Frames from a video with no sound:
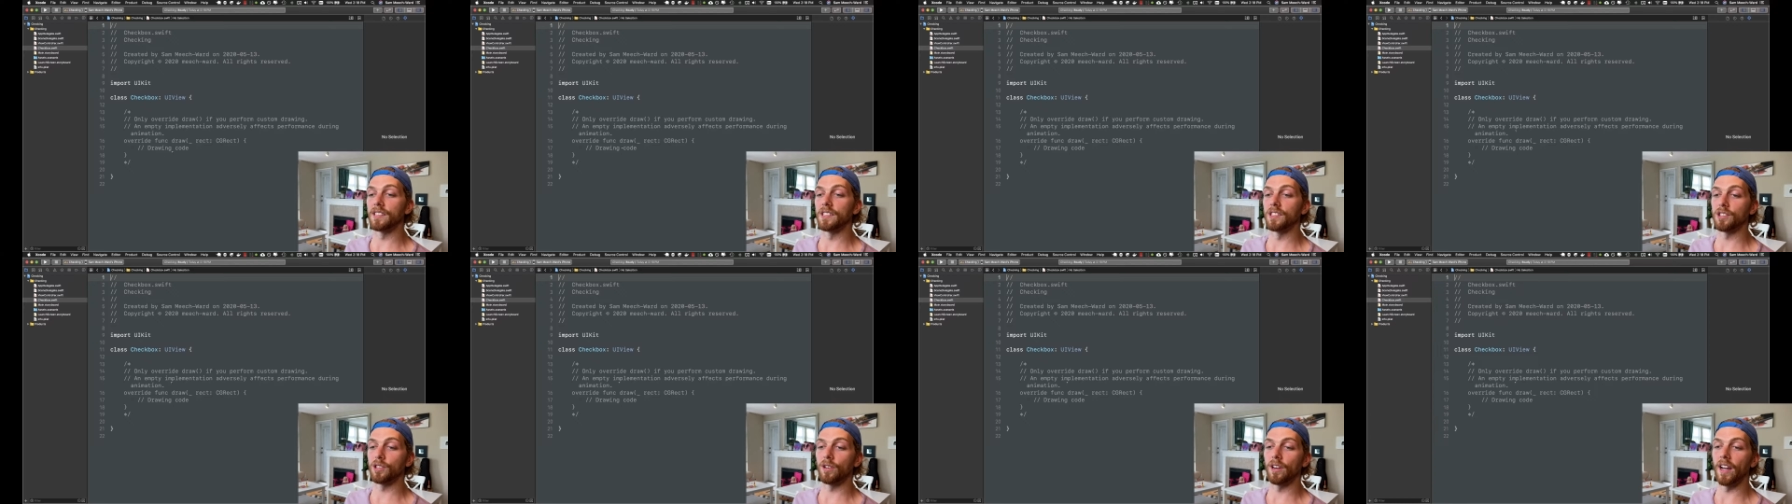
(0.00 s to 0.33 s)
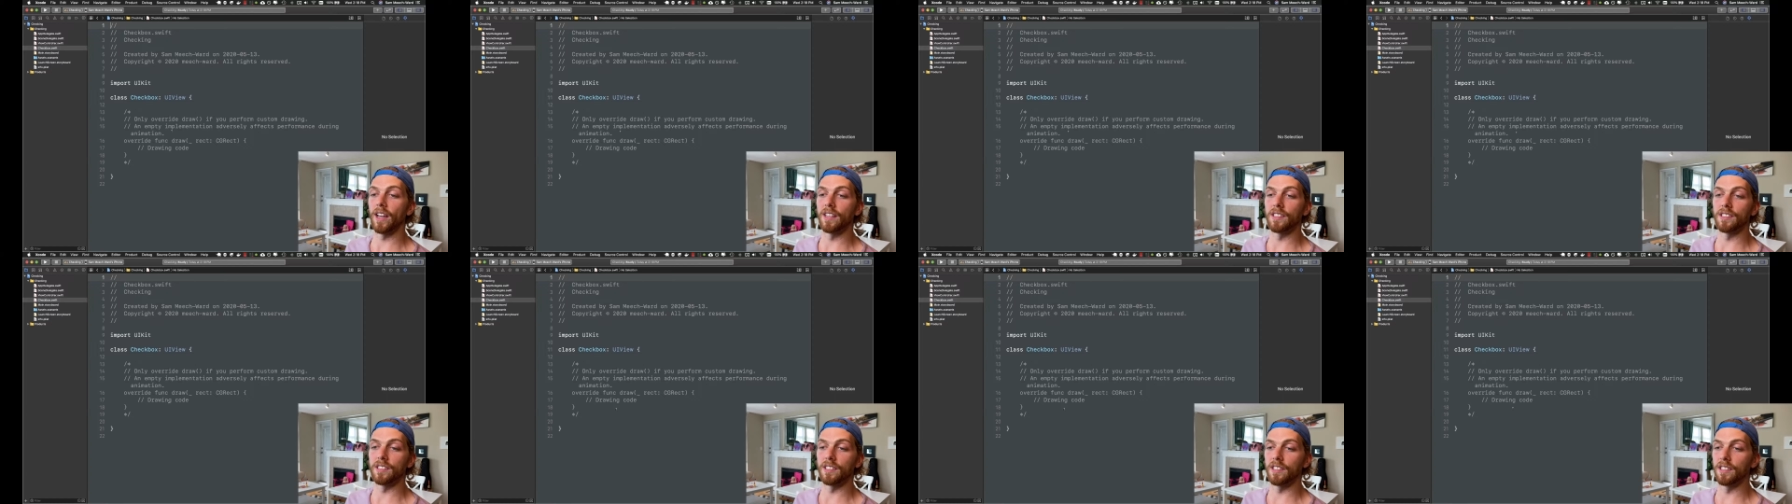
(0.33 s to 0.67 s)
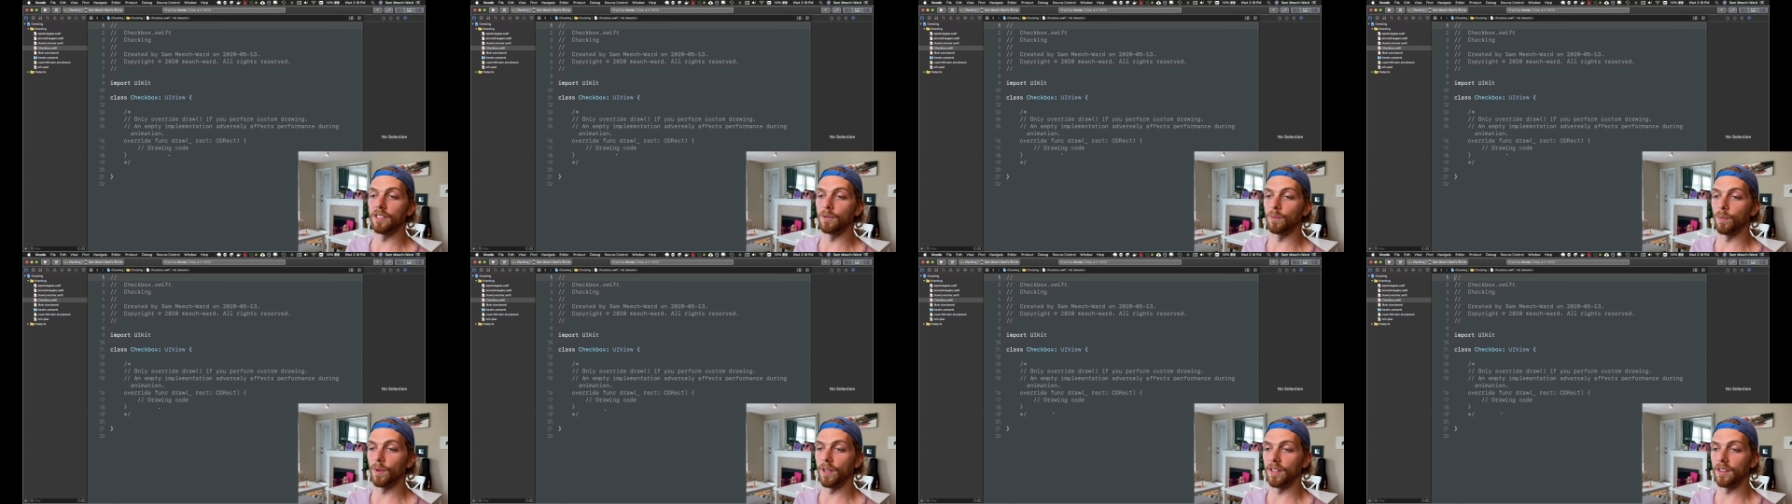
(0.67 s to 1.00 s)
is
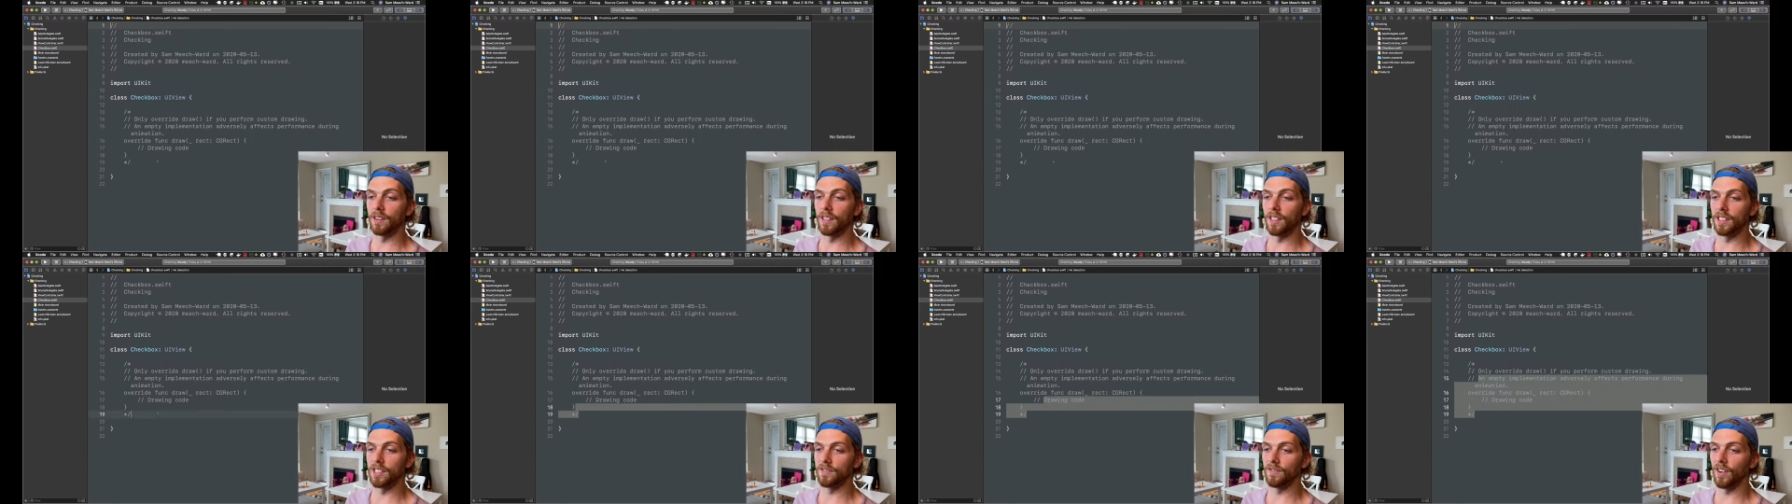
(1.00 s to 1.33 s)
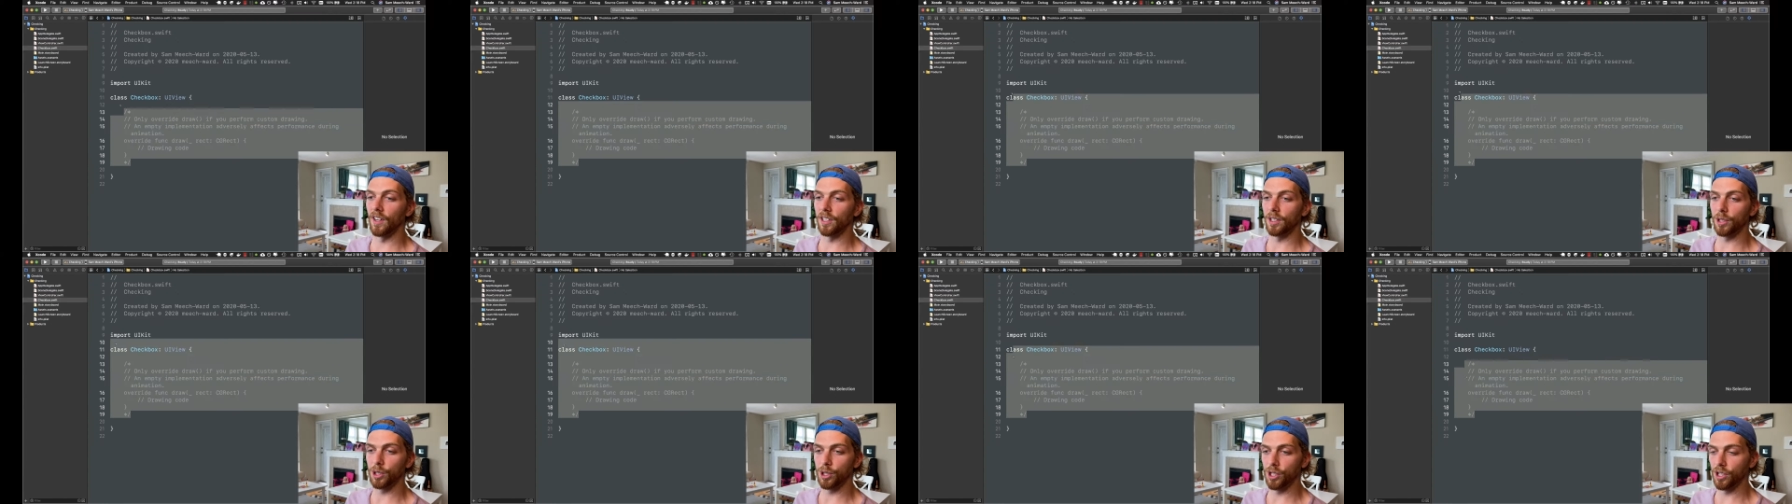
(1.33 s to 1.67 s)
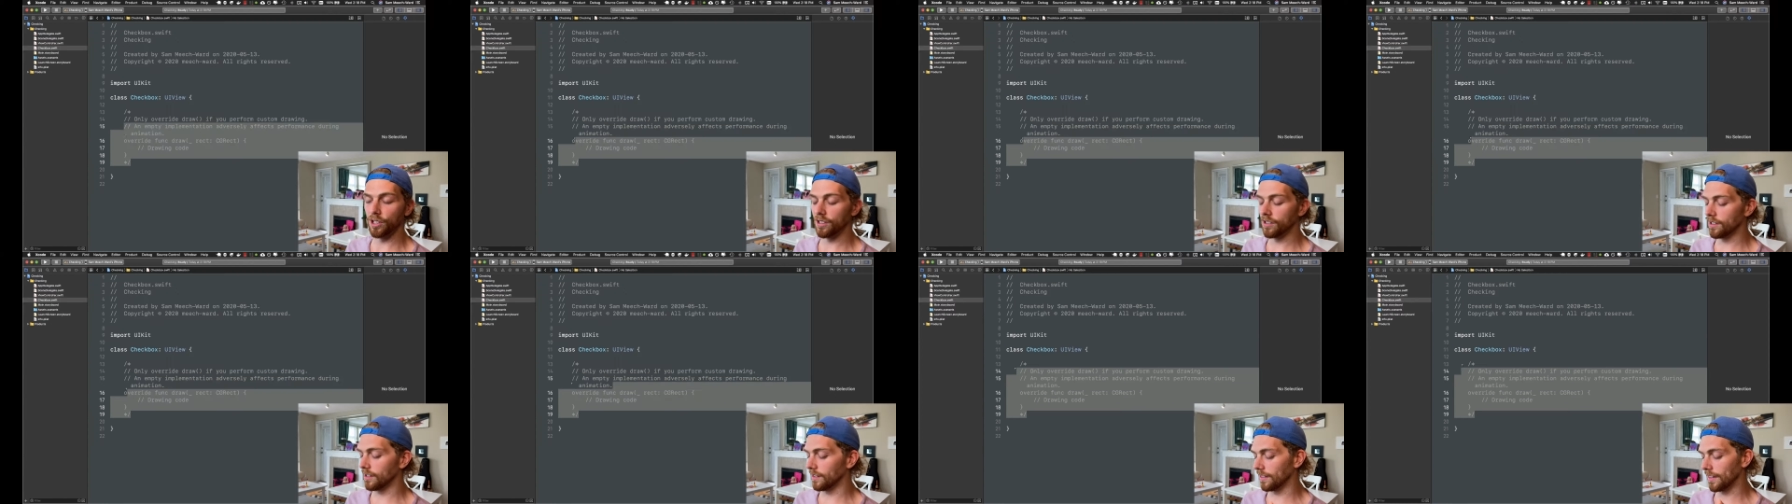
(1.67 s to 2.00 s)
created with this function